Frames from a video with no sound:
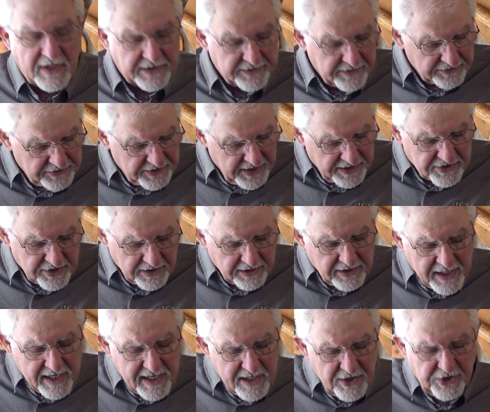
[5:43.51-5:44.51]
the
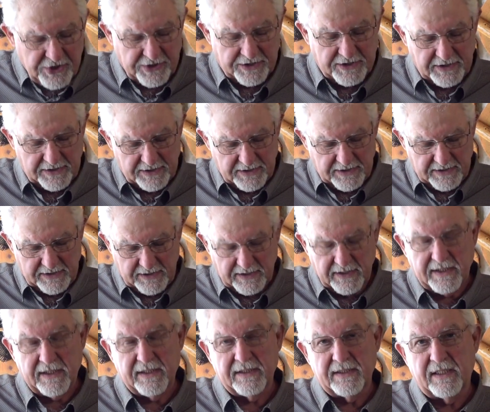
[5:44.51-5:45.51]
designation
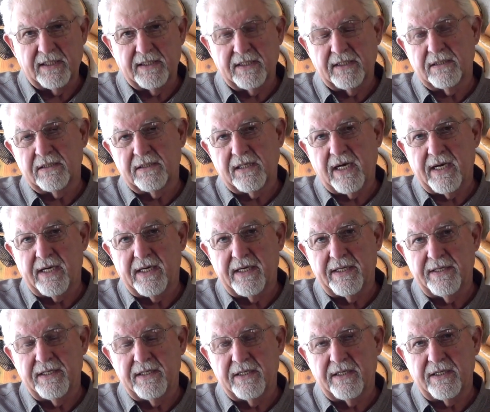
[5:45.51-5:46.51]

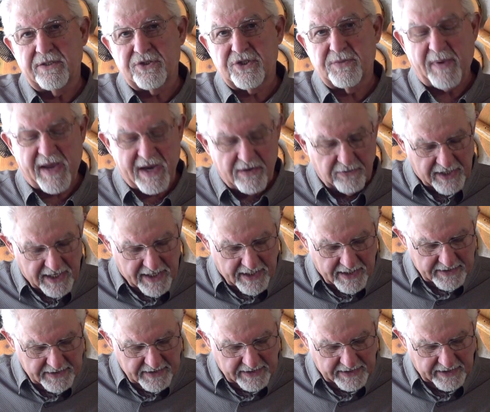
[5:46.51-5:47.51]
on a Spey
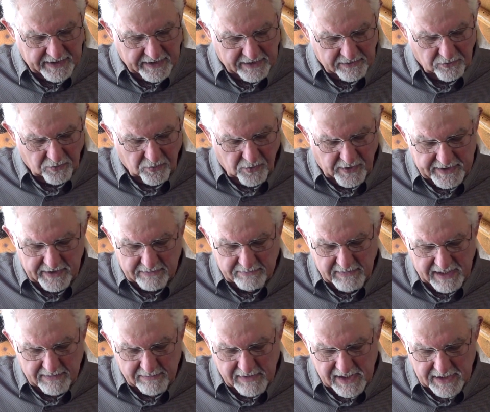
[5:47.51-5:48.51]
rod and what it
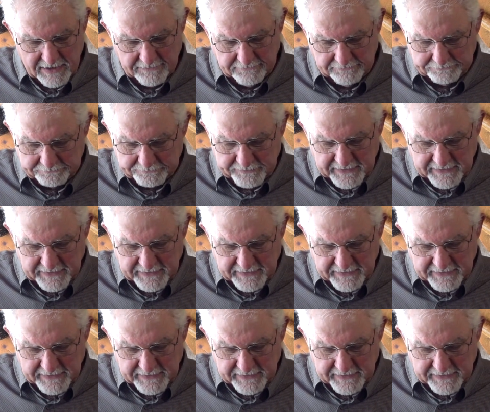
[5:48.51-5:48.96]
may mean.